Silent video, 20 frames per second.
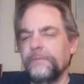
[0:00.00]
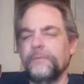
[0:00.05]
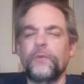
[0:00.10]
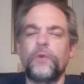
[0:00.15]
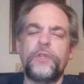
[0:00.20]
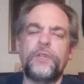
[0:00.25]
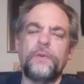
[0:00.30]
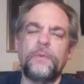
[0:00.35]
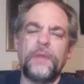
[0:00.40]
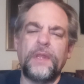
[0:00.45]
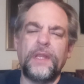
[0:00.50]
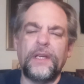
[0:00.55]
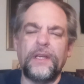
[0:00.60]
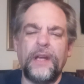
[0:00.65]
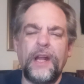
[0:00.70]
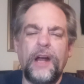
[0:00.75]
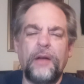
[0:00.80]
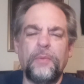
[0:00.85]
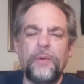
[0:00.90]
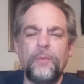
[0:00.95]
which you would think an
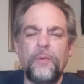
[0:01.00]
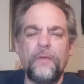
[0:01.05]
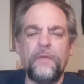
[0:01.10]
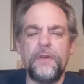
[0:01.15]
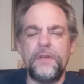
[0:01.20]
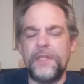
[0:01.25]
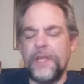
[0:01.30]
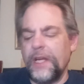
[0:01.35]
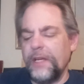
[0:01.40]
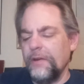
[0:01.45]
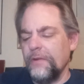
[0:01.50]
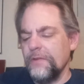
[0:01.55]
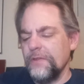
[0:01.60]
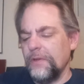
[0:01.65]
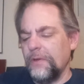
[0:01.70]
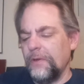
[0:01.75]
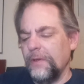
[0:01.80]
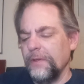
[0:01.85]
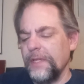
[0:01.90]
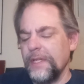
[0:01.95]
album over 10 years
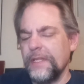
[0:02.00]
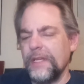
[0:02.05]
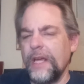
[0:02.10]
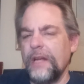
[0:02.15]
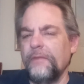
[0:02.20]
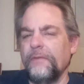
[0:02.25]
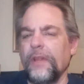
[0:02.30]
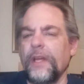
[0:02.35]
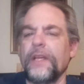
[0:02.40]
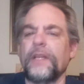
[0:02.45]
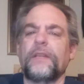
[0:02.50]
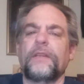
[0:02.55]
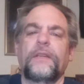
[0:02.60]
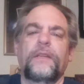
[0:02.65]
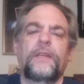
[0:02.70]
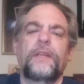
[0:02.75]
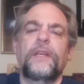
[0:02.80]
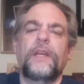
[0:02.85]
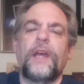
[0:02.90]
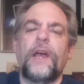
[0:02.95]
old is kind of like,
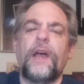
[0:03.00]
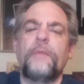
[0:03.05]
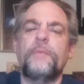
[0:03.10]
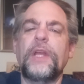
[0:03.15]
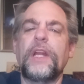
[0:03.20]
I